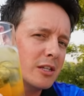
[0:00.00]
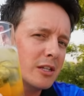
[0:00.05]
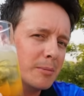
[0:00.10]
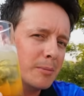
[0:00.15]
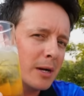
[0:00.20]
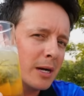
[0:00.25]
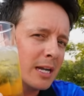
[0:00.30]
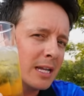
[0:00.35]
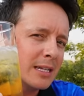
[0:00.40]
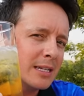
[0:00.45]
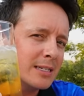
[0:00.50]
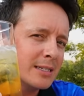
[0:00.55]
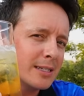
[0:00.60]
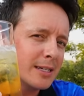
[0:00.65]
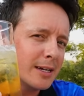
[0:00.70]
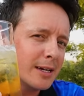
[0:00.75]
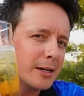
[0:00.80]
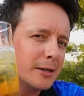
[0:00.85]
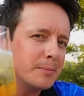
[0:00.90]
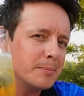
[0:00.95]
on the bucket list to
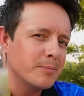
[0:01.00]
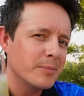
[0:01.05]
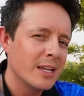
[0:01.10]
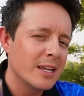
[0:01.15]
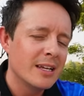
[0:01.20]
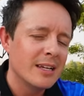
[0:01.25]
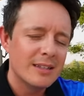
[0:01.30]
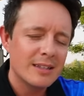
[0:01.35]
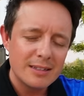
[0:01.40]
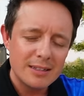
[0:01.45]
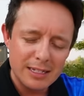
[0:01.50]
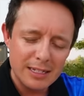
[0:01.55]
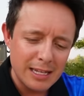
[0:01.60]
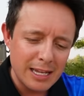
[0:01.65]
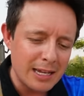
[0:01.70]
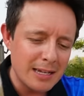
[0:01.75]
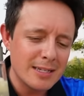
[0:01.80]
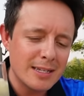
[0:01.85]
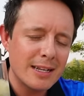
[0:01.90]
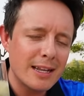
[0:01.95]
come. The
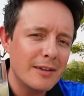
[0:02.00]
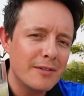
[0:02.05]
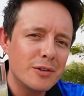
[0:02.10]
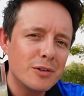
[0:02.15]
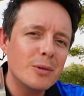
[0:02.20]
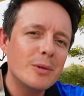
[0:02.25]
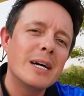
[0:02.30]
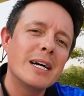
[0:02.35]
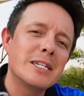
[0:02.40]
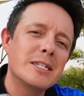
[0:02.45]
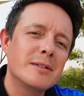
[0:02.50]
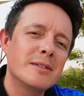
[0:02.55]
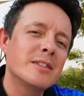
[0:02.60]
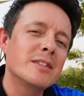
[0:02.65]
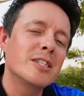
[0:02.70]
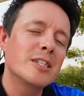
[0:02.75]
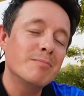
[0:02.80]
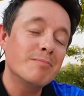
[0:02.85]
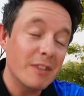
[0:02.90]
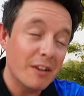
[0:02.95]
next level has
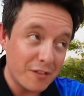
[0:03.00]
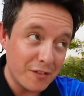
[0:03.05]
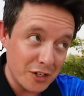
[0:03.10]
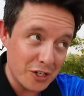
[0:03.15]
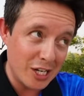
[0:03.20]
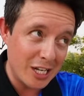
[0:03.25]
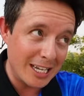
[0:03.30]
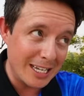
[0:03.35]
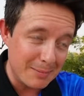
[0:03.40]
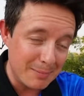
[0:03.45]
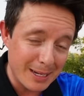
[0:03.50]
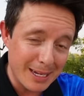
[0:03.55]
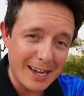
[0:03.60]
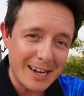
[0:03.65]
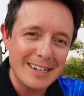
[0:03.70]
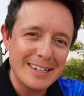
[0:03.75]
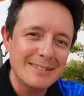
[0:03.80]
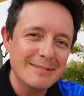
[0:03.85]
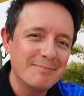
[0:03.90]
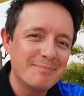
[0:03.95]
officially
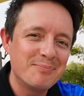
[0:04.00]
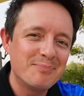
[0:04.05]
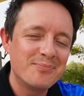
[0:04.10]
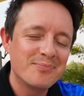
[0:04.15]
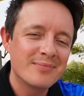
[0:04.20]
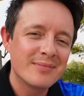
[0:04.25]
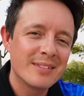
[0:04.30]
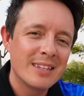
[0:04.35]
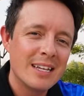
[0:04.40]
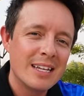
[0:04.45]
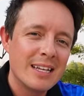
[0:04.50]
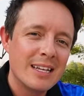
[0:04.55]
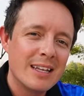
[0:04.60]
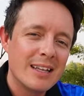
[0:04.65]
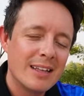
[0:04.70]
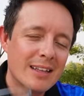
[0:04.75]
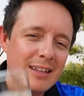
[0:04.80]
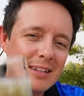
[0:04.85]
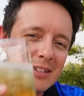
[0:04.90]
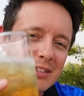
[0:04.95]
begun.
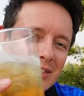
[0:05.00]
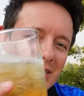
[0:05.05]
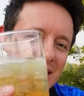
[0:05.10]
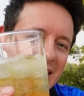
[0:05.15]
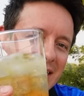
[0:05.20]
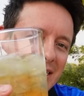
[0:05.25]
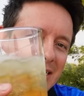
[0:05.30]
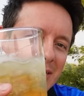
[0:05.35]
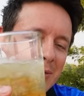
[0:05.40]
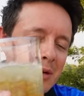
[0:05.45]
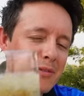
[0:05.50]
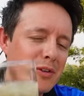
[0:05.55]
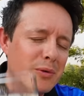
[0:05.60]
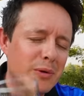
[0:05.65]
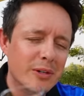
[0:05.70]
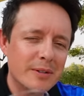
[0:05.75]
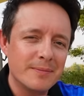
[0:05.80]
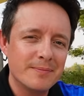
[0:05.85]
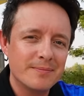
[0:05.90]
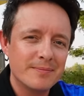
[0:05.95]
Cheers to
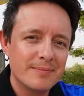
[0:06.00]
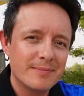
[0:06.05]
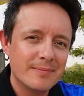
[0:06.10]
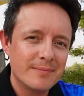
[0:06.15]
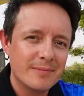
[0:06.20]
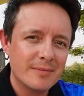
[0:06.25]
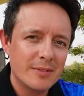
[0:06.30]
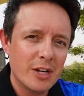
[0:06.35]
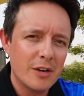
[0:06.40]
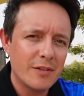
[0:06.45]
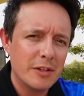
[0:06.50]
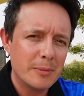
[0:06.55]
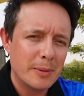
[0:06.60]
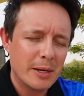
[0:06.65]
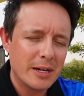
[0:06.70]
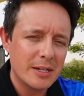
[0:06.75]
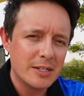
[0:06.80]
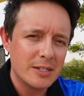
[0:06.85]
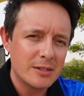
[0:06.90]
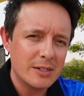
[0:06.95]
everyone over the
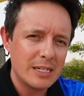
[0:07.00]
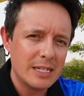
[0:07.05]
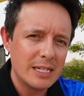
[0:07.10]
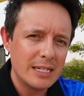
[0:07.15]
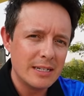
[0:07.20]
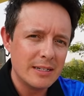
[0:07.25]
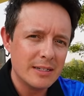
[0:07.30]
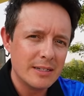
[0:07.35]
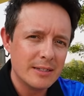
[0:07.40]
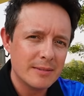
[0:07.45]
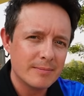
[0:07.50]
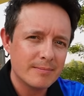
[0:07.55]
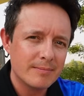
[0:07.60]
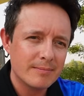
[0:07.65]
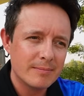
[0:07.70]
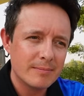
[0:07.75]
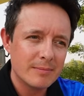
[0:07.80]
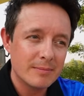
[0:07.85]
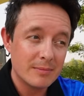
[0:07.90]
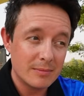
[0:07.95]
past 3 years.
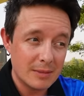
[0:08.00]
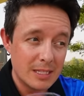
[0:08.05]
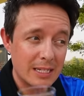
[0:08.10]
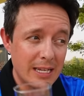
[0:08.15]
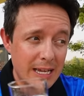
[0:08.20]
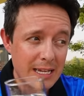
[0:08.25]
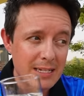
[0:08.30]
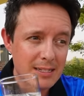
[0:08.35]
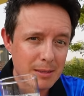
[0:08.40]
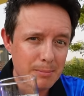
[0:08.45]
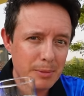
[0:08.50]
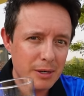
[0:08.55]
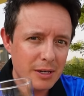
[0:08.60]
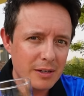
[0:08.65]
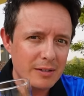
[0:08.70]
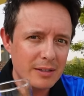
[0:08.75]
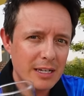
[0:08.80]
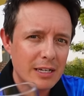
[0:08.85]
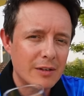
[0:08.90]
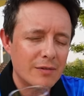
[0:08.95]
Today's the
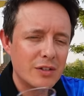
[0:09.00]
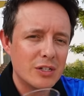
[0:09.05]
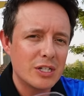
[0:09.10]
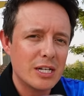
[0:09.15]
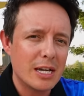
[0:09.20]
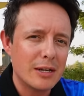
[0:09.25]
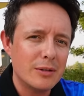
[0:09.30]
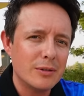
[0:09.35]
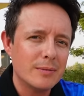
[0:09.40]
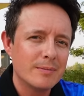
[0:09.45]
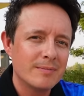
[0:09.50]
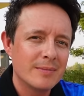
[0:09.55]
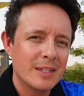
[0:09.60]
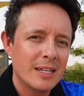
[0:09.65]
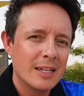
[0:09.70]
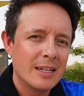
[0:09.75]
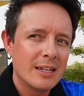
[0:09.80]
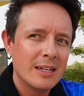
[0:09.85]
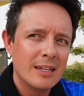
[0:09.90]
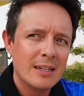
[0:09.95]
birthday of the channel.
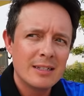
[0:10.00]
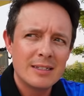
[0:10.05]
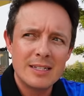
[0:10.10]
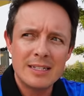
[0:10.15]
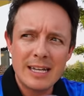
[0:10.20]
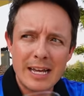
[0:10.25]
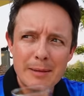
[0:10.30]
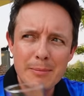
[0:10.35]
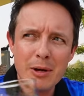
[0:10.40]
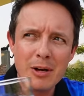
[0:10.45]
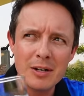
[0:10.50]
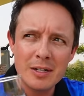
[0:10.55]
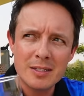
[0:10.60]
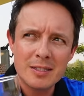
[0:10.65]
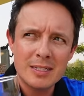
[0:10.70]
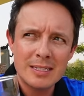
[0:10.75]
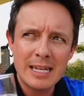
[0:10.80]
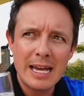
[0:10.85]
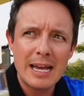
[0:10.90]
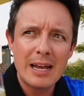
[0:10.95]
Today marks
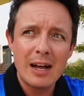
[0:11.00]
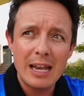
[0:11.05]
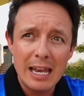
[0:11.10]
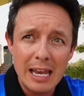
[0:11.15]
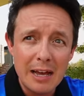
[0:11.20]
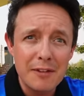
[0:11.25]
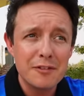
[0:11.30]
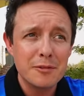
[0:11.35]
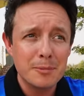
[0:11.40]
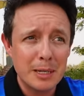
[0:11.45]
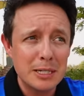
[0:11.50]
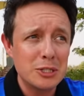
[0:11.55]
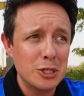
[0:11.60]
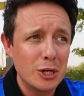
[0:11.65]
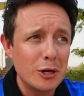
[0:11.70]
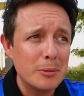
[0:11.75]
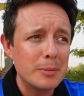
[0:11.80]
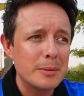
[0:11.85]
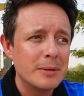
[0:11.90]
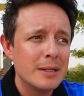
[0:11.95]
the day I left my
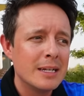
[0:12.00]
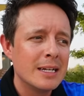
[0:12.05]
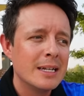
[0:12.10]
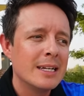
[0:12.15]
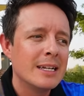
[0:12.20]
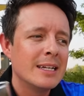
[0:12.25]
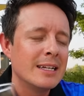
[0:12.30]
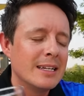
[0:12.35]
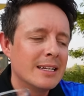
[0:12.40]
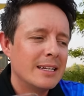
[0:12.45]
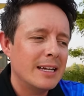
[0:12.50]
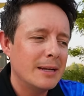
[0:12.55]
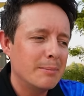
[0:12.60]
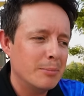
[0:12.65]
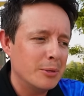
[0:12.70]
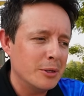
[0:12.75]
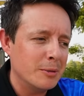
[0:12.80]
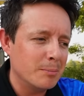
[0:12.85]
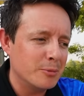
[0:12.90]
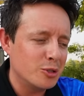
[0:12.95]
job and
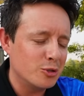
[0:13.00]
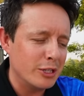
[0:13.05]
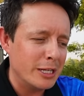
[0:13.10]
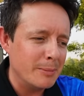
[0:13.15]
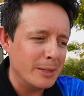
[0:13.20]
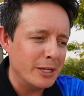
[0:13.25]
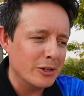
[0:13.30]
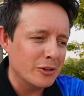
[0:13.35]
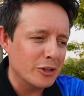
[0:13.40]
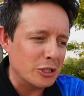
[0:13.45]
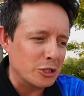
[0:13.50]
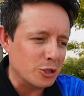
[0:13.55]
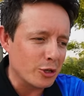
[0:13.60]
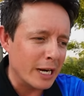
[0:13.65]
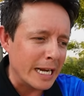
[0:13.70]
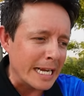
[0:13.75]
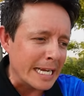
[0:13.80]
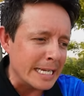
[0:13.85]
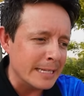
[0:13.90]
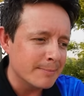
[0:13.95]
put Dreamy on the
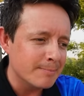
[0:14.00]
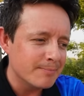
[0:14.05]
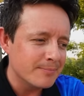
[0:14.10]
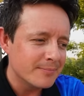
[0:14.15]
train